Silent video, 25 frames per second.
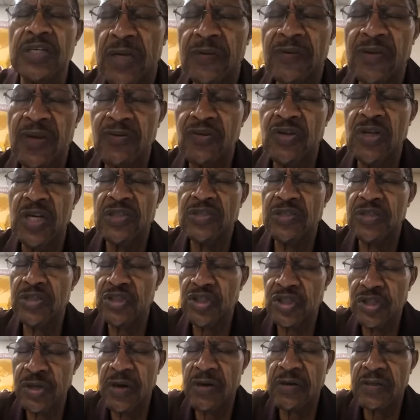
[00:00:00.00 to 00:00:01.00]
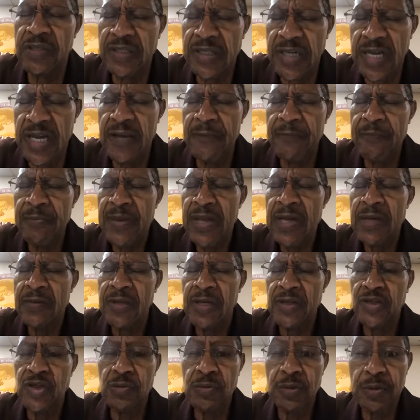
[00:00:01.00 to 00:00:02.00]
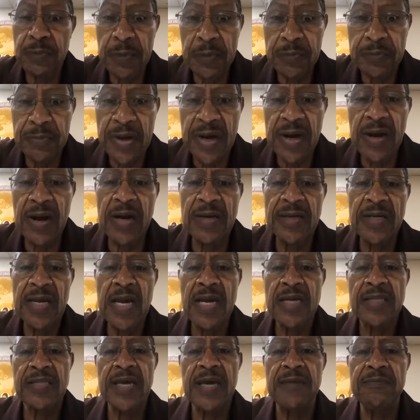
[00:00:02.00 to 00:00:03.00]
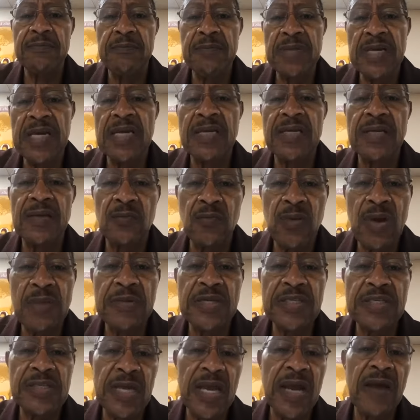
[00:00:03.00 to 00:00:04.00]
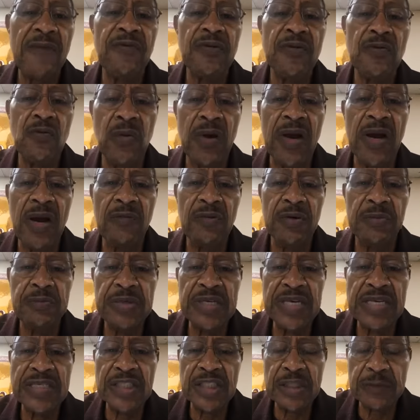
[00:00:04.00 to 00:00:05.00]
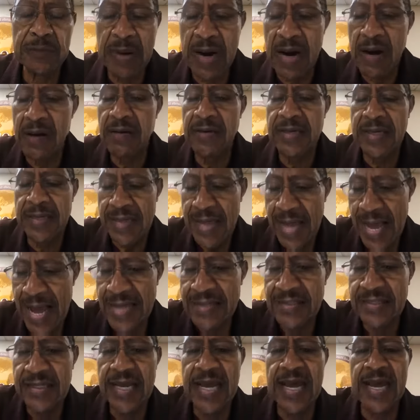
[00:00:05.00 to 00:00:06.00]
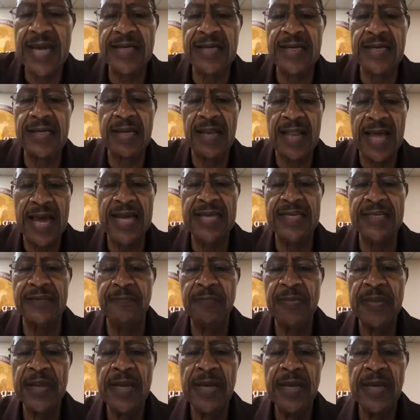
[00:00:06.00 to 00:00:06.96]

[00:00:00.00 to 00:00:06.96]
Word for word: given us to share today, that you were prepared, that men and women everywhere will be inspired, enhanced, and enlightened.